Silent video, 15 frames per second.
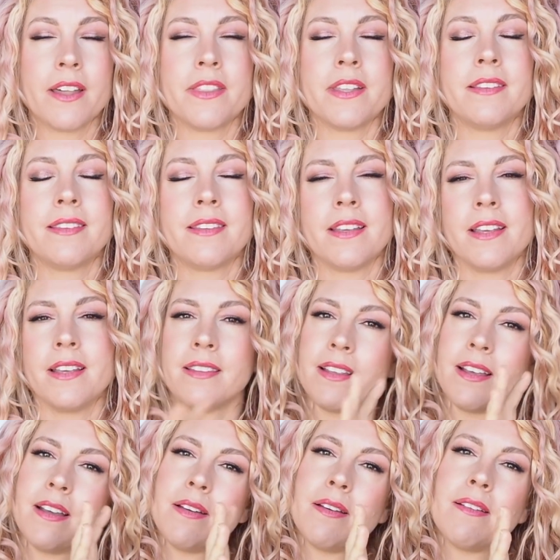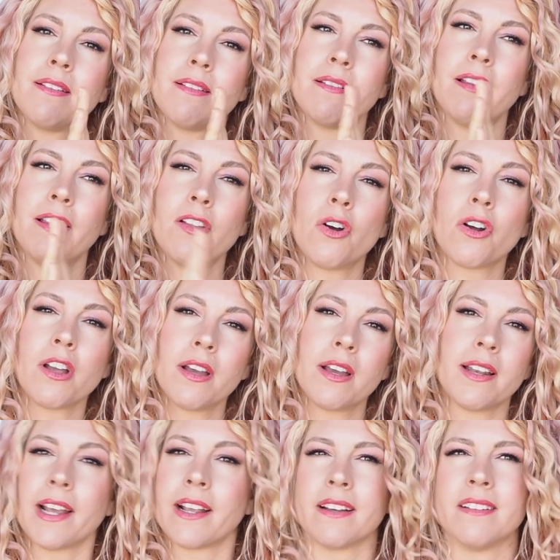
this is a longer,